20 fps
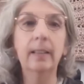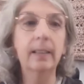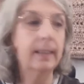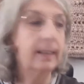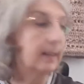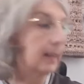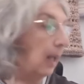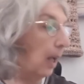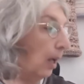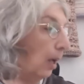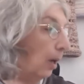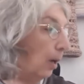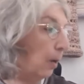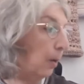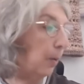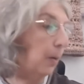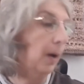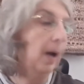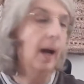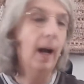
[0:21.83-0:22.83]

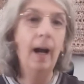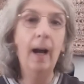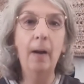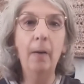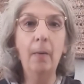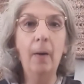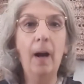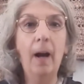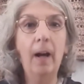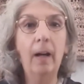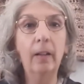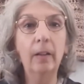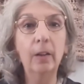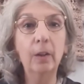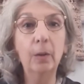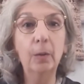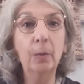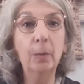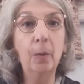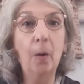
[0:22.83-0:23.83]
So how are
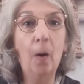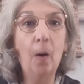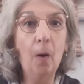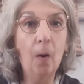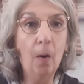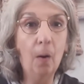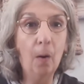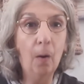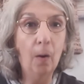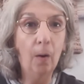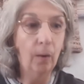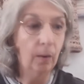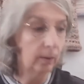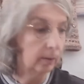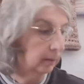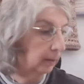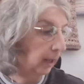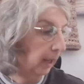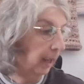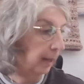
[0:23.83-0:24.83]
you all?